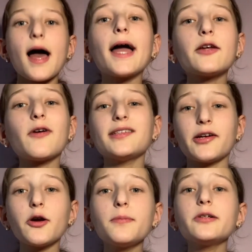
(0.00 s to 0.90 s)
Anyways,
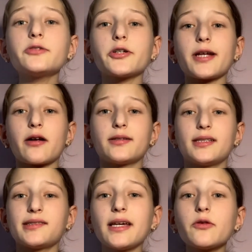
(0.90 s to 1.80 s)
I hope you learned how
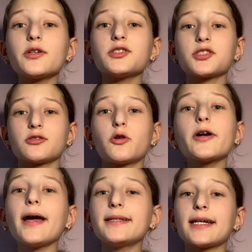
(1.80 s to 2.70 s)
to distinguish or
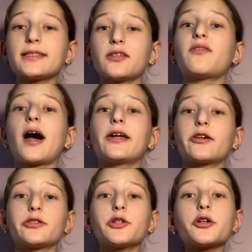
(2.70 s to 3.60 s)
identify
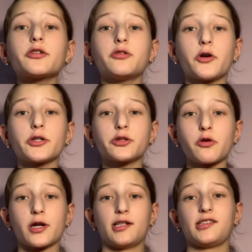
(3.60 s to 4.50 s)
a turtle or a
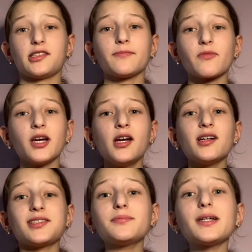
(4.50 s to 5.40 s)
tortoise.
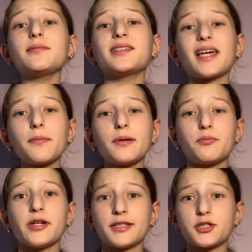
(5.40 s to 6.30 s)
Sometimes it can be
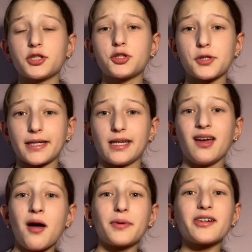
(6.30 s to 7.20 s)
pretty
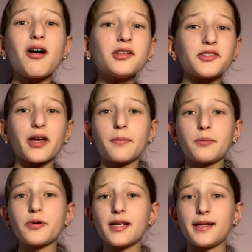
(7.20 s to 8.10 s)
tricky, but it also can
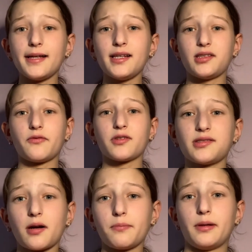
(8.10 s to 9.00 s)
be pretty easy
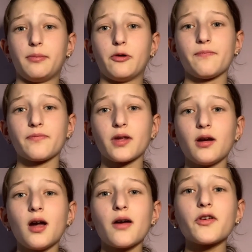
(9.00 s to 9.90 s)
some people.
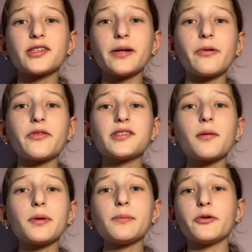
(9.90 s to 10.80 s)
For example, for
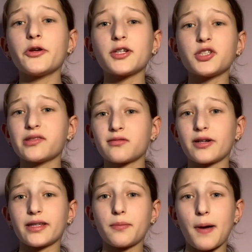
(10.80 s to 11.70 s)
some people, you can just
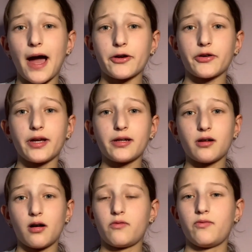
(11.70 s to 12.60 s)
look at the patterning
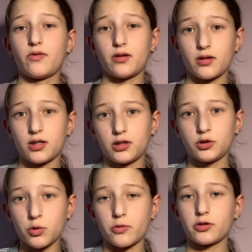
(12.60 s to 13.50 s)
of the
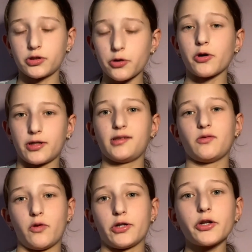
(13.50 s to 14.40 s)

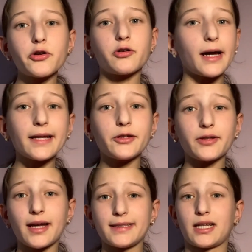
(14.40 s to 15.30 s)
tortoise or turtle, and you
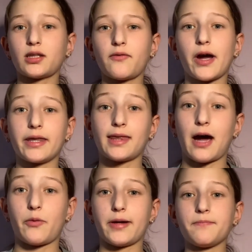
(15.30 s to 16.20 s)
can identify it
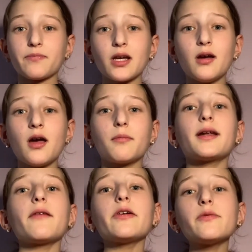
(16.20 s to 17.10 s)
that way.
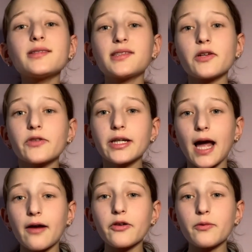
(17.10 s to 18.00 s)
But everyone's
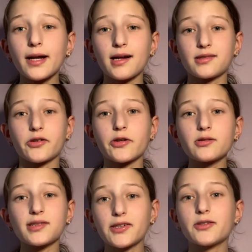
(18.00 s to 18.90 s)
different. Everyone has their
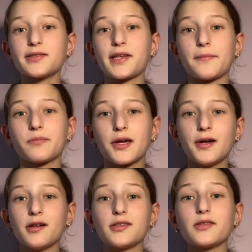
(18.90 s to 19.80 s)
own skill set.
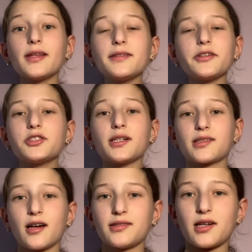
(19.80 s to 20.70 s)
So these are
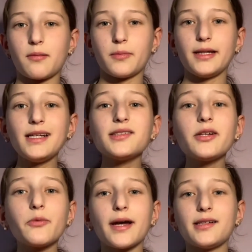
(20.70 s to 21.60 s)
just some
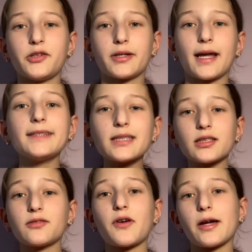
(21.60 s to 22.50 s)
easy ways you can
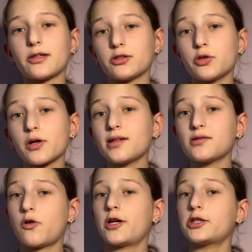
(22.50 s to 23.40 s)
identify a
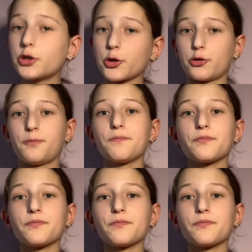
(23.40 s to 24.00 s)
tortoise or a turtle.